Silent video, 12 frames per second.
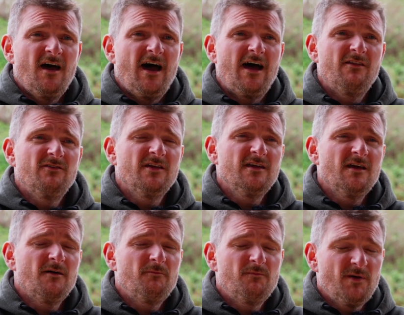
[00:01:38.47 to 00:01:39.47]
and the
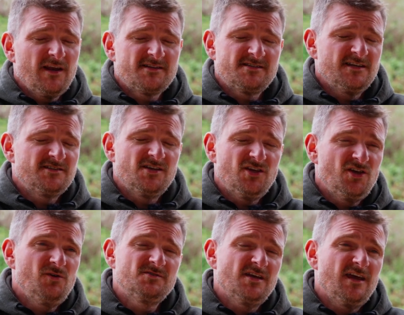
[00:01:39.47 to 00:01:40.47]
ability to
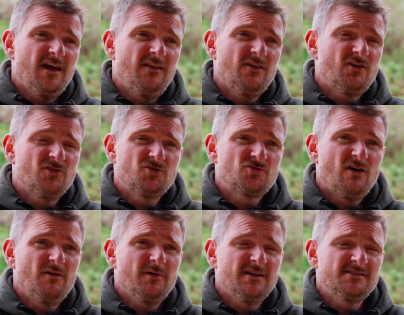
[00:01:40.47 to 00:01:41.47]
use it and the
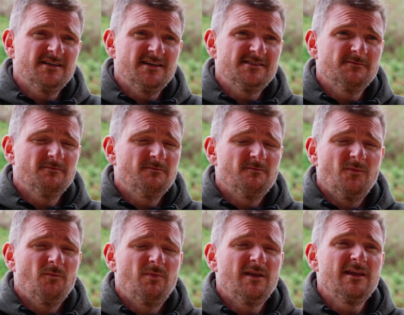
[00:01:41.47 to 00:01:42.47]
controllability is
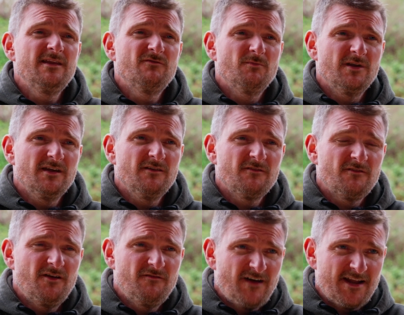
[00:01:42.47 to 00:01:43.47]
unbelievably
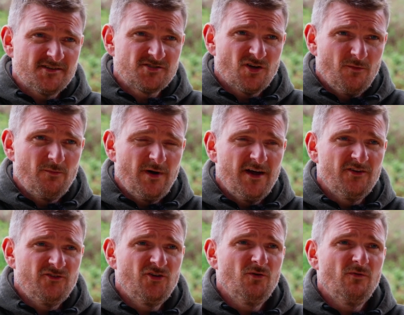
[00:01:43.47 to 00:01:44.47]
advanced
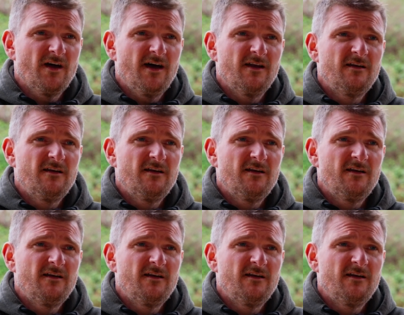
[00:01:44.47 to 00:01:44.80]
compared to that.